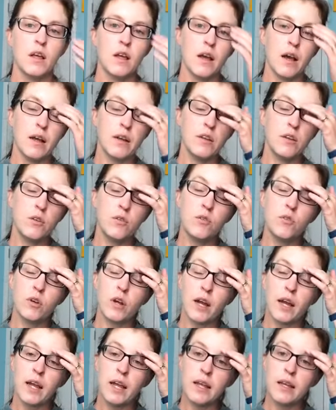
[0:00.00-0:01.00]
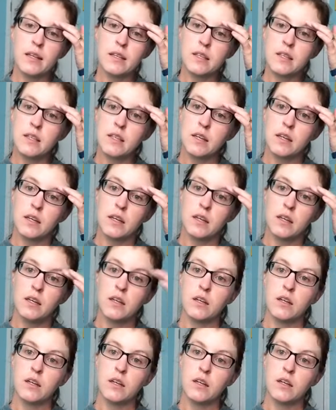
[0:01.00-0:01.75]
I do gray as the